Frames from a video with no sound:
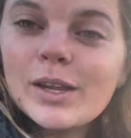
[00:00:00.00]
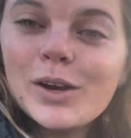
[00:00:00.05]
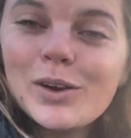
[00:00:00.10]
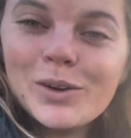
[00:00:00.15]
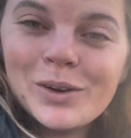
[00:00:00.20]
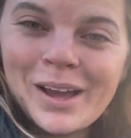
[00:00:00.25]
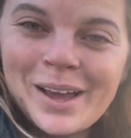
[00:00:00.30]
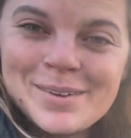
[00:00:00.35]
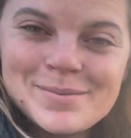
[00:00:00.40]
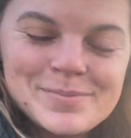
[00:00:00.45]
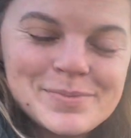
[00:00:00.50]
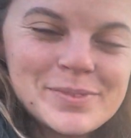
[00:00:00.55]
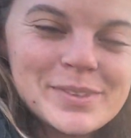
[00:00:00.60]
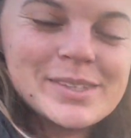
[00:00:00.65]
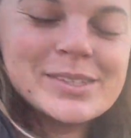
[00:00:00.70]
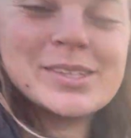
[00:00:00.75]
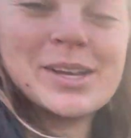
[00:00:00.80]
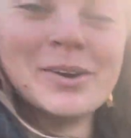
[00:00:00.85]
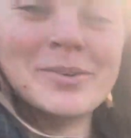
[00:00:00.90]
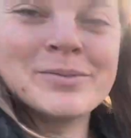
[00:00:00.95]
Okay,
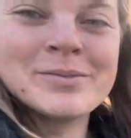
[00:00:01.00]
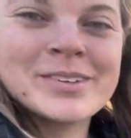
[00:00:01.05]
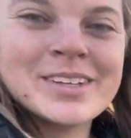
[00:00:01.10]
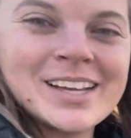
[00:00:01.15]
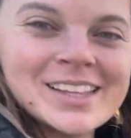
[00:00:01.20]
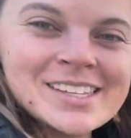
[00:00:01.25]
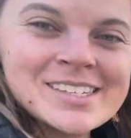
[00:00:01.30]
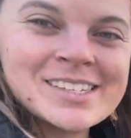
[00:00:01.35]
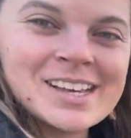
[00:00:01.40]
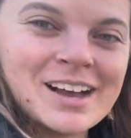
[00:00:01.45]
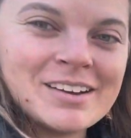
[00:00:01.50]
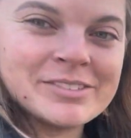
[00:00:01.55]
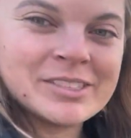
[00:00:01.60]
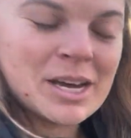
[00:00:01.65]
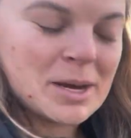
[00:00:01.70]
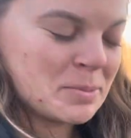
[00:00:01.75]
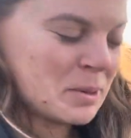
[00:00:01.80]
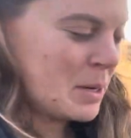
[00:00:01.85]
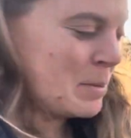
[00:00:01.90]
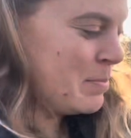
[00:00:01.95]
so got the soft
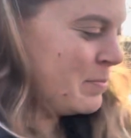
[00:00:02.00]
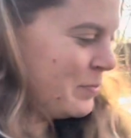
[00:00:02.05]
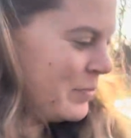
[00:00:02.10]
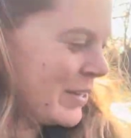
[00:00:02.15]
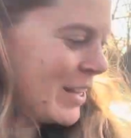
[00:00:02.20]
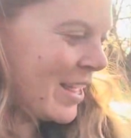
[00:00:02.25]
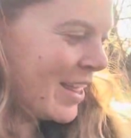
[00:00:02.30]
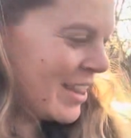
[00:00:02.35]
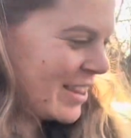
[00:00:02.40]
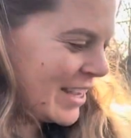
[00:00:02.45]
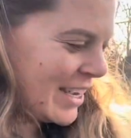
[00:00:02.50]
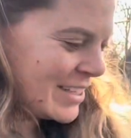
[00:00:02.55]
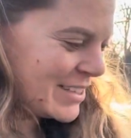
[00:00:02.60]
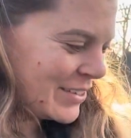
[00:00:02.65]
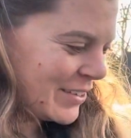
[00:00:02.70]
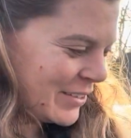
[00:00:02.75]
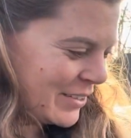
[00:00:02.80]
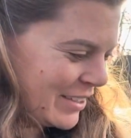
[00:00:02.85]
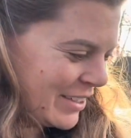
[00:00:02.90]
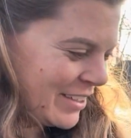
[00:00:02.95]
top up. That's
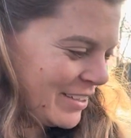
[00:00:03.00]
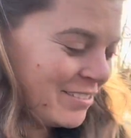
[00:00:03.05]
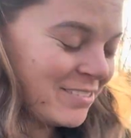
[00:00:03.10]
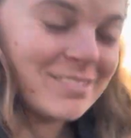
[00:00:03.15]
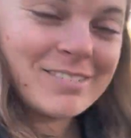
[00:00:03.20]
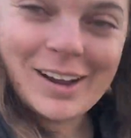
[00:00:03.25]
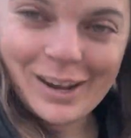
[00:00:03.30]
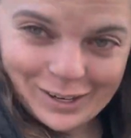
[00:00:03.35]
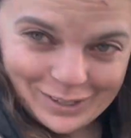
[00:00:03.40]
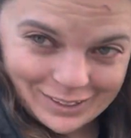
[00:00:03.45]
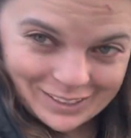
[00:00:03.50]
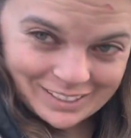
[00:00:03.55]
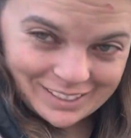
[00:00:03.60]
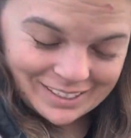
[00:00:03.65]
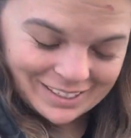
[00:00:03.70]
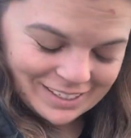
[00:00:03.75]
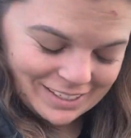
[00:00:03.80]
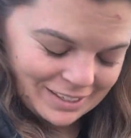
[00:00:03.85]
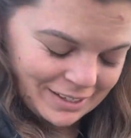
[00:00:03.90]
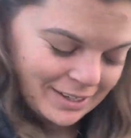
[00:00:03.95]
all good, finally,
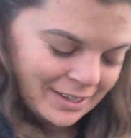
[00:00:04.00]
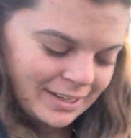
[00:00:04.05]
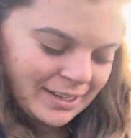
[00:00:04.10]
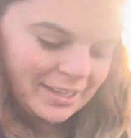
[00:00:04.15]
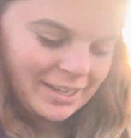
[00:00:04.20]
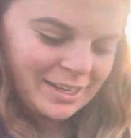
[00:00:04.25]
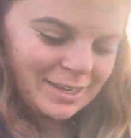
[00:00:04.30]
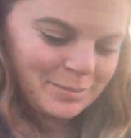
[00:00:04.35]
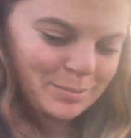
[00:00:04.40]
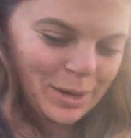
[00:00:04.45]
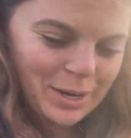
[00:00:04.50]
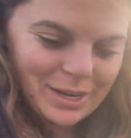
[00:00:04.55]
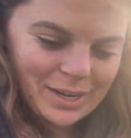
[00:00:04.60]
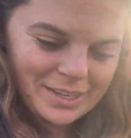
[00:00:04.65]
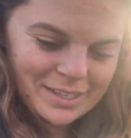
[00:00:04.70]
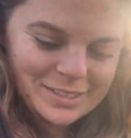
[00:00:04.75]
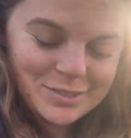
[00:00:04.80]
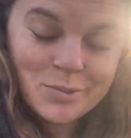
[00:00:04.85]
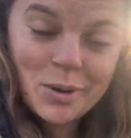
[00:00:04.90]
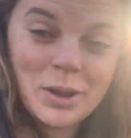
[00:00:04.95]
thank God. And my
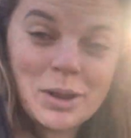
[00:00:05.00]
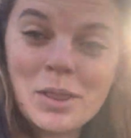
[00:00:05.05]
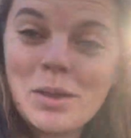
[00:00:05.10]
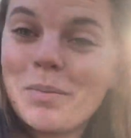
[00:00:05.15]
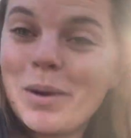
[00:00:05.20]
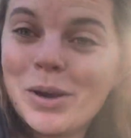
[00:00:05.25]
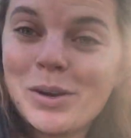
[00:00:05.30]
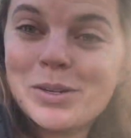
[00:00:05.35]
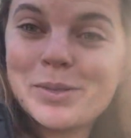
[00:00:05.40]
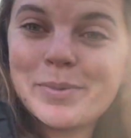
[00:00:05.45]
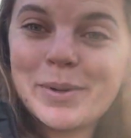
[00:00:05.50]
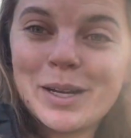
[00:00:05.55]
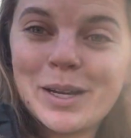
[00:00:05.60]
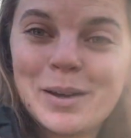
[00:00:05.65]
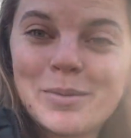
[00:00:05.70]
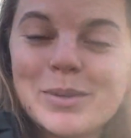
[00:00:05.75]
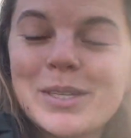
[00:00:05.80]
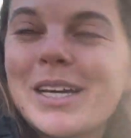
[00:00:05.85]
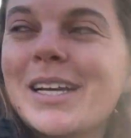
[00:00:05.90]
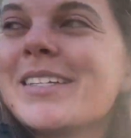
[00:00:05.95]
neck is finally better. It's been a
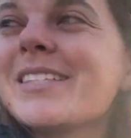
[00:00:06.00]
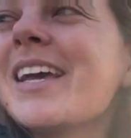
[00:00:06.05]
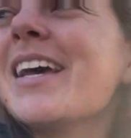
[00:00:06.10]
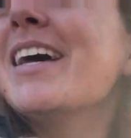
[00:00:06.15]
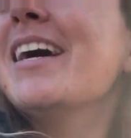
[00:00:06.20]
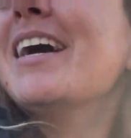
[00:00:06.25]
couple days.